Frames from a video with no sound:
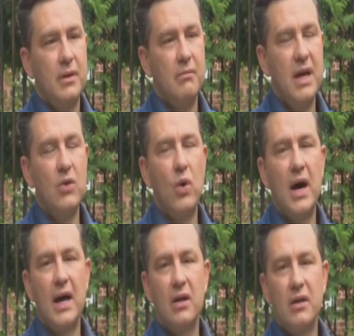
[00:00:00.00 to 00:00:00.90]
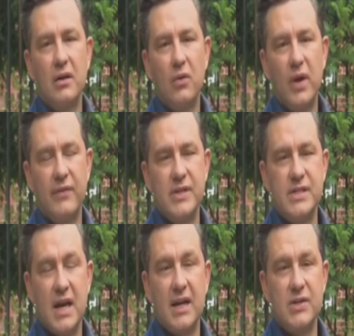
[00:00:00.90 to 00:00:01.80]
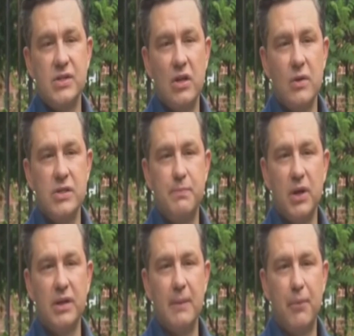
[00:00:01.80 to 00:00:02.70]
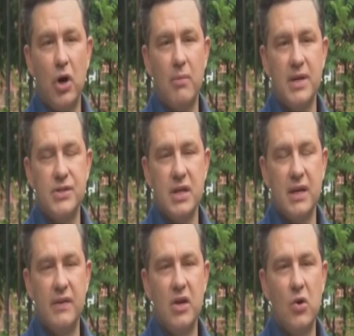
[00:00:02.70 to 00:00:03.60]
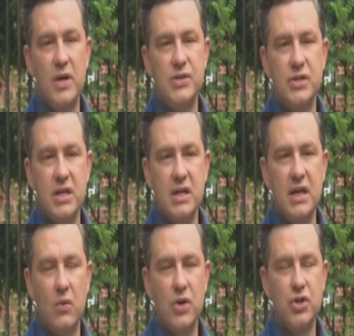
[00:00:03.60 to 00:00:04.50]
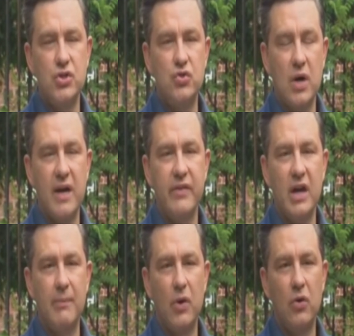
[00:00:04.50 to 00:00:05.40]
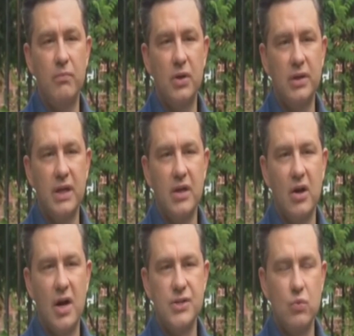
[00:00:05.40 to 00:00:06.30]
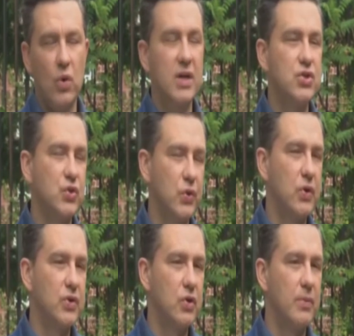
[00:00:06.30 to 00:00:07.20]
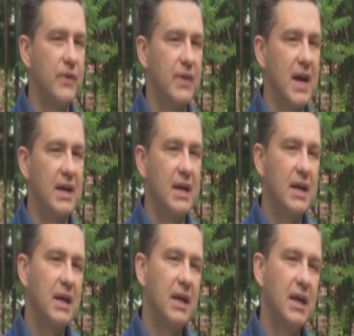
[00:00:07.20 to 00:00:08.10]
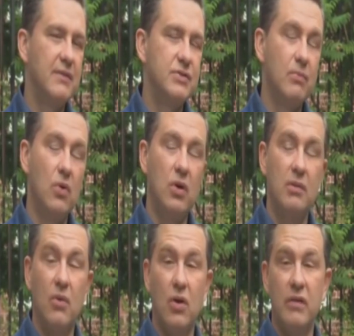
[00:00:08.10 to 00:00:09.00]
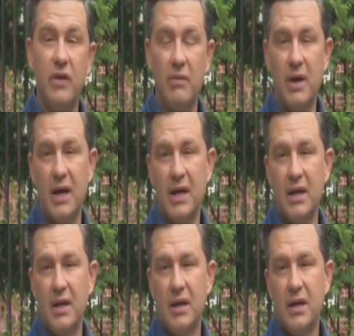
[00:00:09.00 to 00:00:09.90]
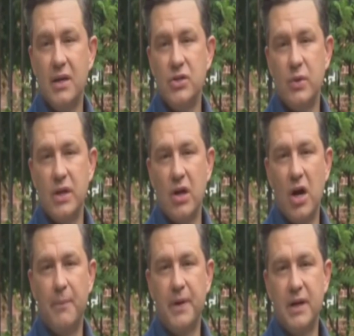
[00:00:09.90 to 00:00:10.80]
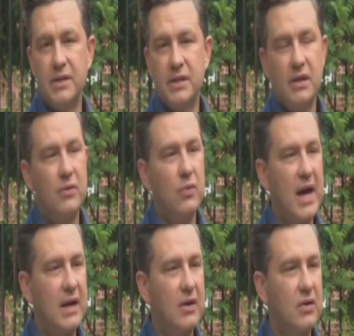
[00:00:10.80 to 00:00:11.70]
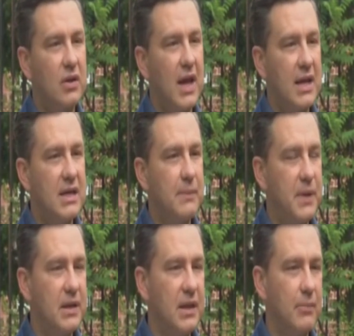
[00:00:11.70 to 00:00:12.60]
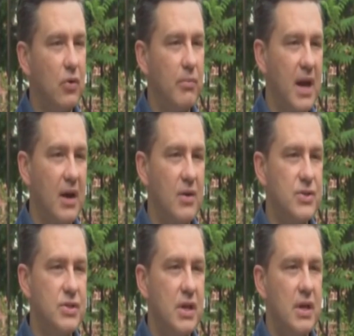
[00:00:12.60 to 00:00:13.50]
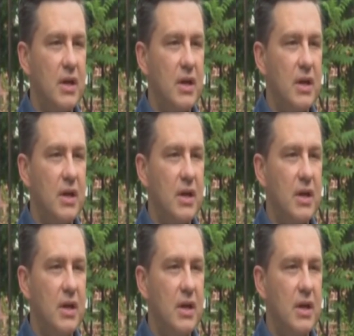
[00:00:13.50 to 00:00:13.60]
Meanwhile, we have the second slowest building permits in the OECD, which is driving up home building costs. What does Trudeau do about that? He gives more and more of our money to incompetent, radical NDP liberal mayors